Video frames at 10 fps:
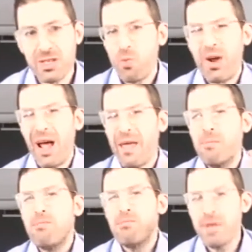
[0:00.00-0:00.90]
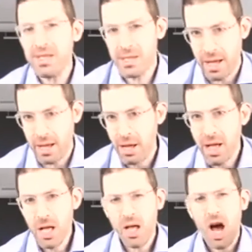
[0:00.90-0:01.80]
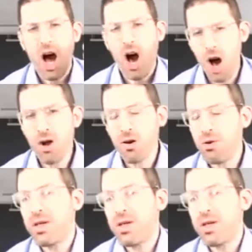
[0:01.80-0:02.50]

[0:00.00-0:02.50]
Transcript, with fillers: And what I am missing, the hunger